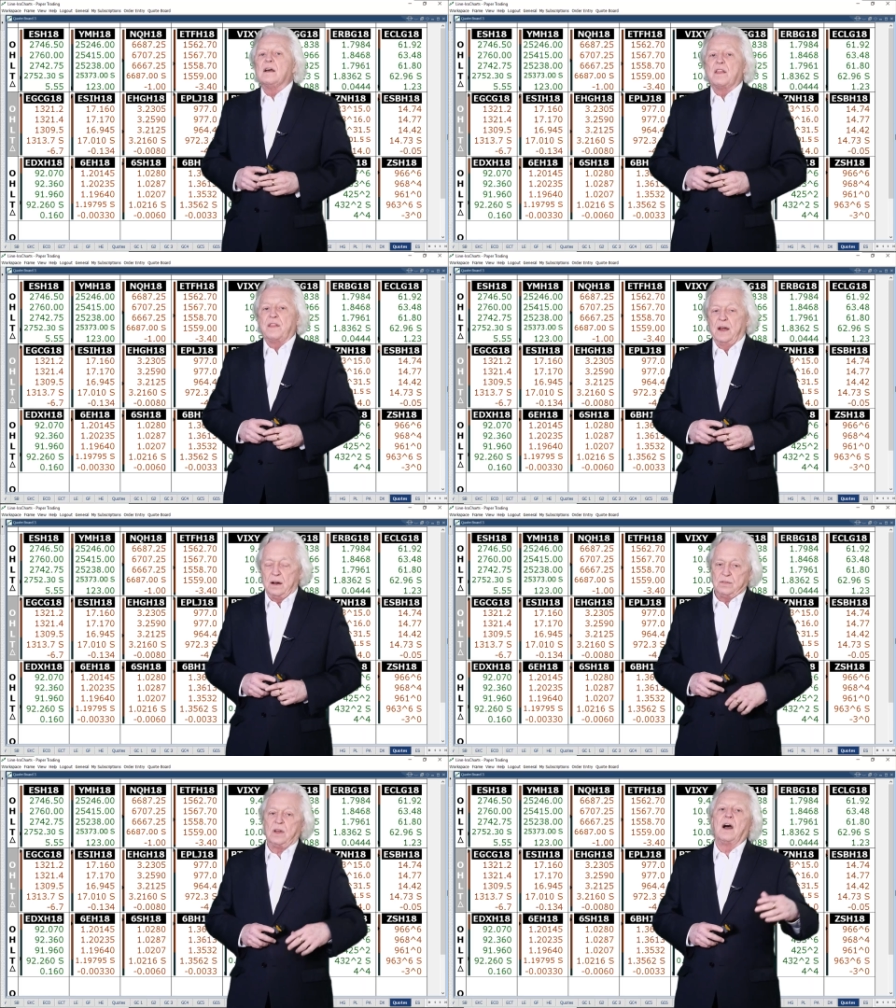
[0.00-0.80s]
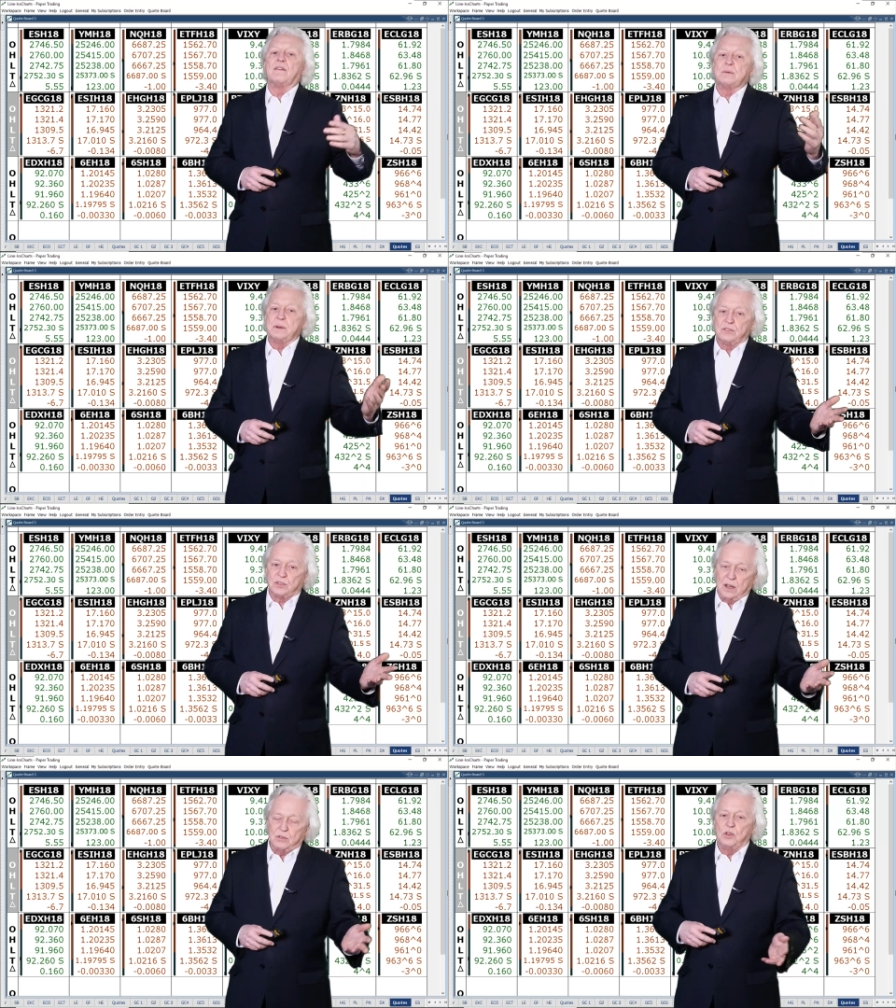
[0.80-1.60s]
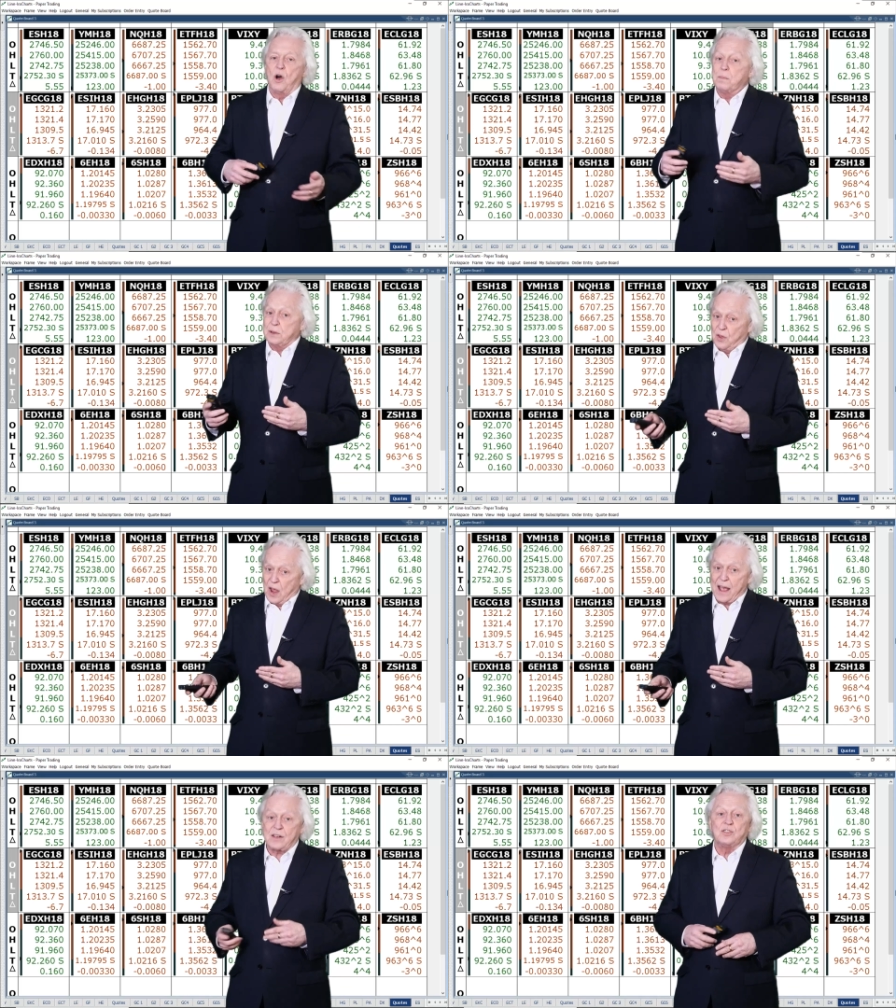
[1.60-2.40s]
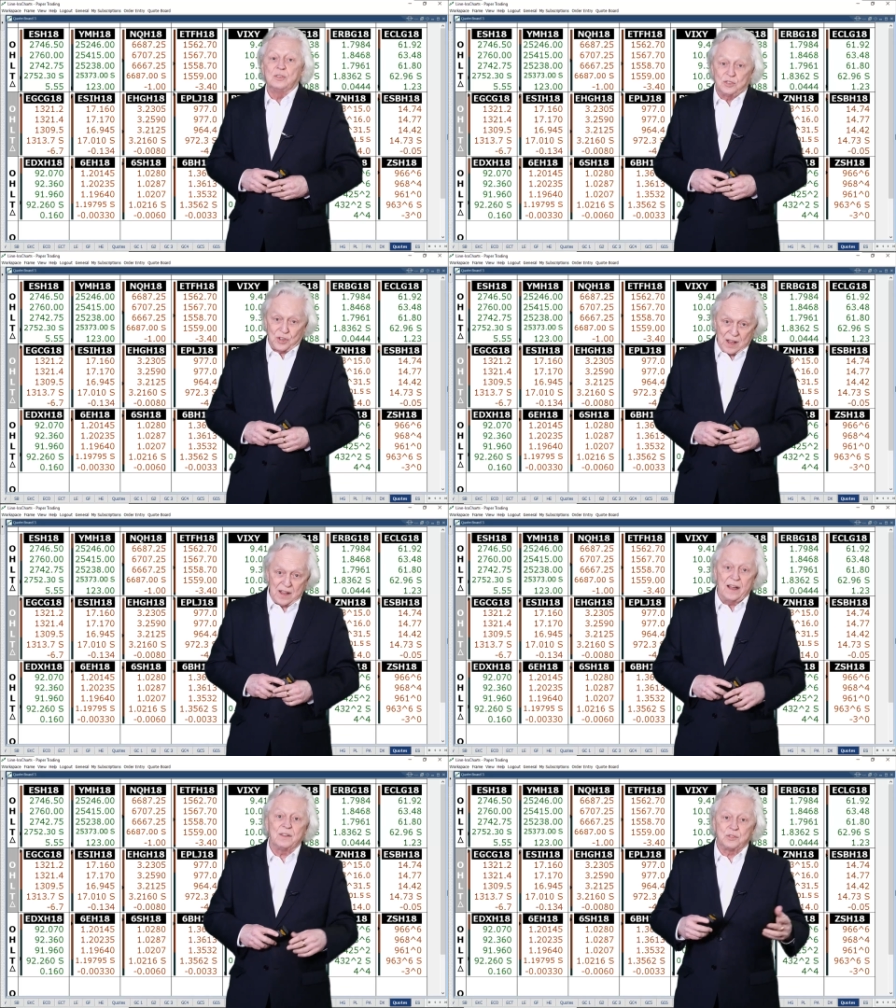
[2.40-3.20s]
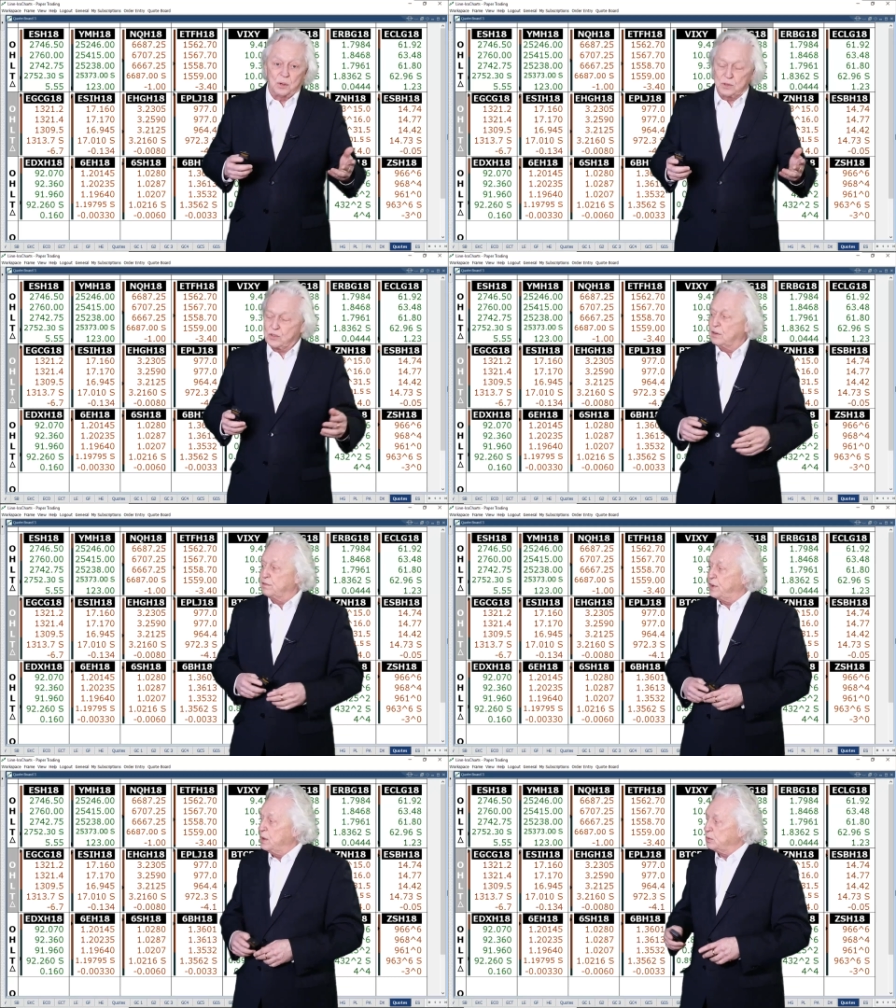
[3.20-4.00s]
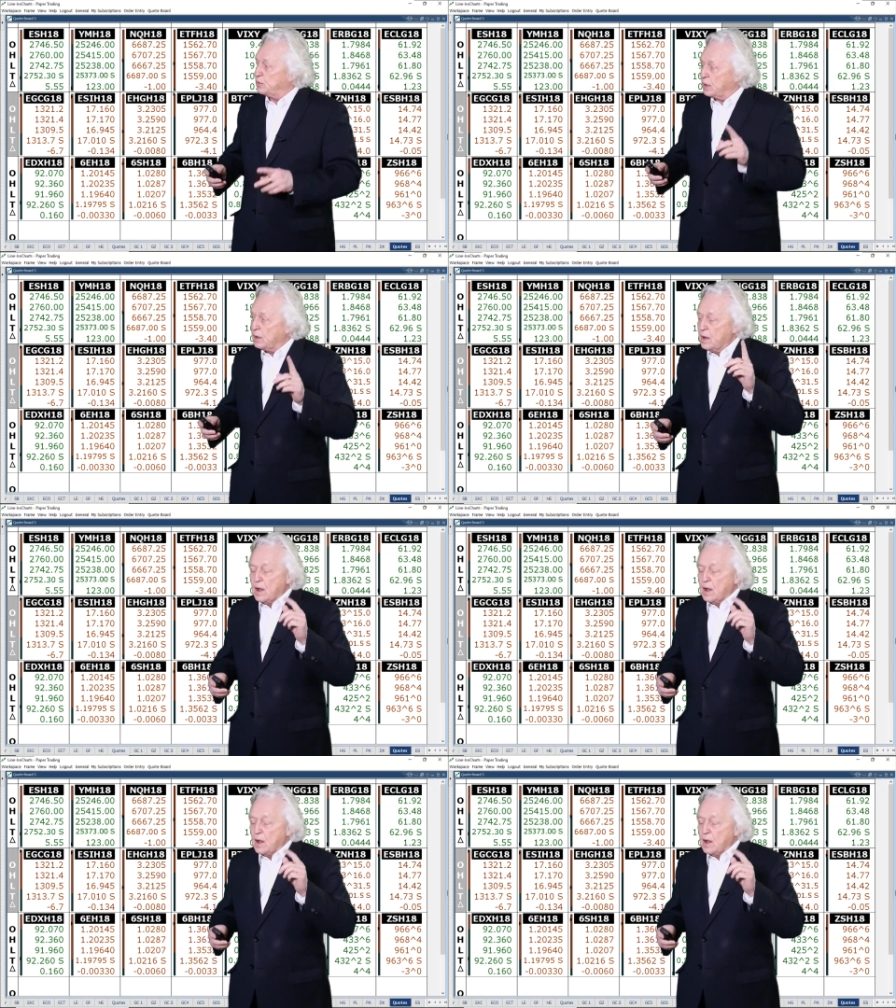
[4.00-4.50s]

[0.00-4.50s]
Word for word: there. The government says no, but the actions say yes, so it's confusing.